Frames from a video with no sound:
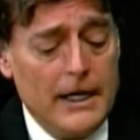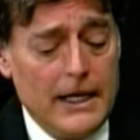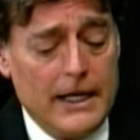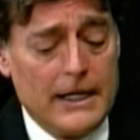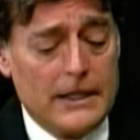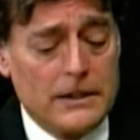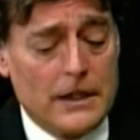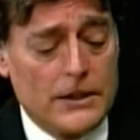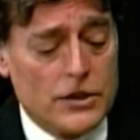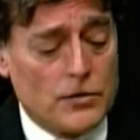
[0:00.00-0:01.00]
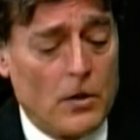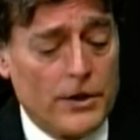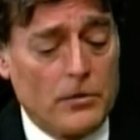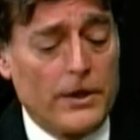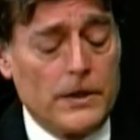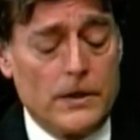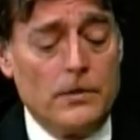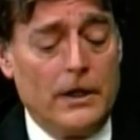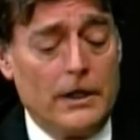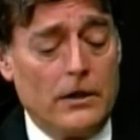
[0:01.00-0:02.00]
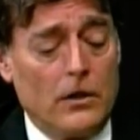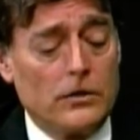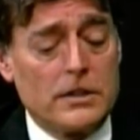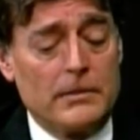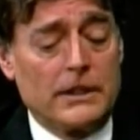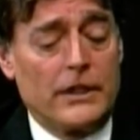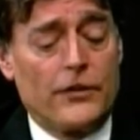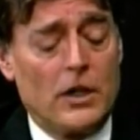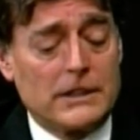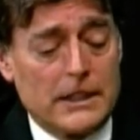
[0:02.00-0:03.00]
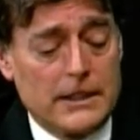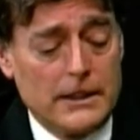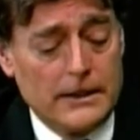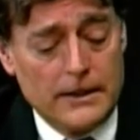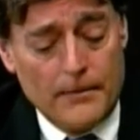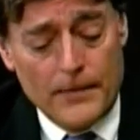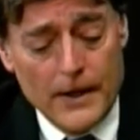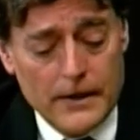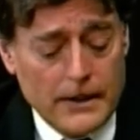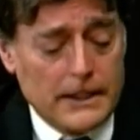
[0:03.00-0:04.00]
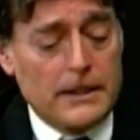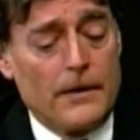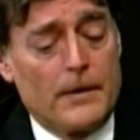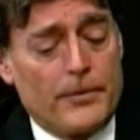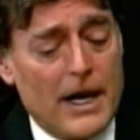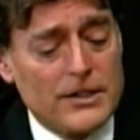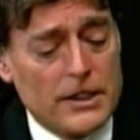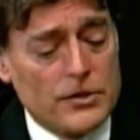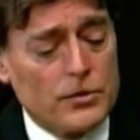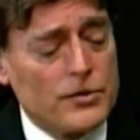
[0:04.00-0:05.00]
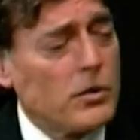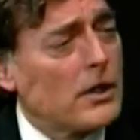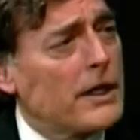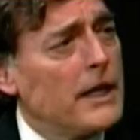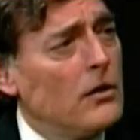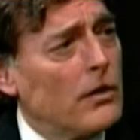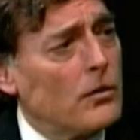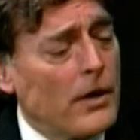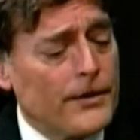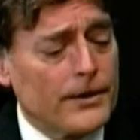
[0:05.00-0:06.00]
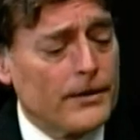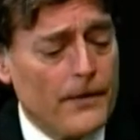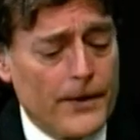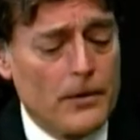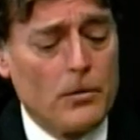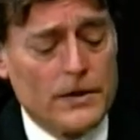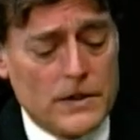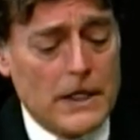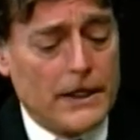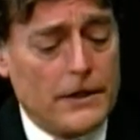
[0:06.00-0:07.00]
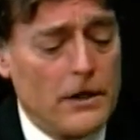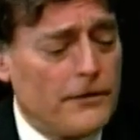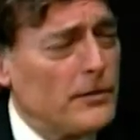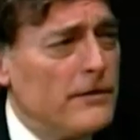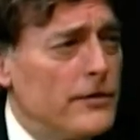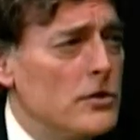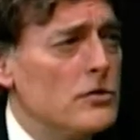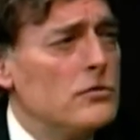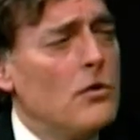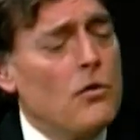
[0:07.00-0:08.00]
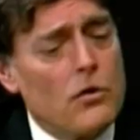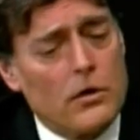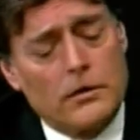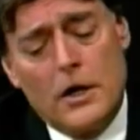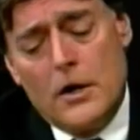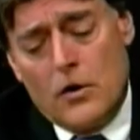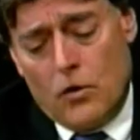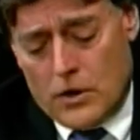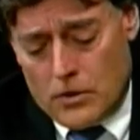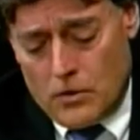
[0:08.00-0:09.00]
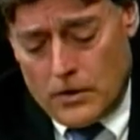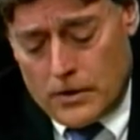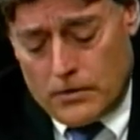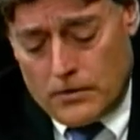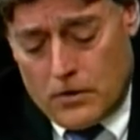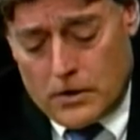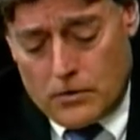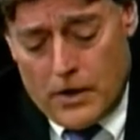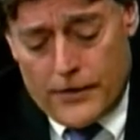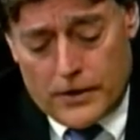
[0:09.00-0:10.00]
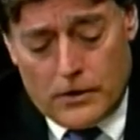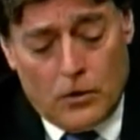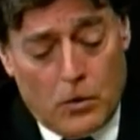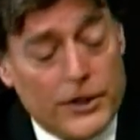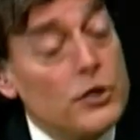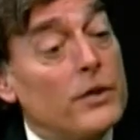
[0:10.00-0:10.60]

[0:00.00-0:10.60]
And I just wondered whether you uh, ultimately thought that the um, that the, the process was working, or whether there was not enough review, or or or, or whether or what you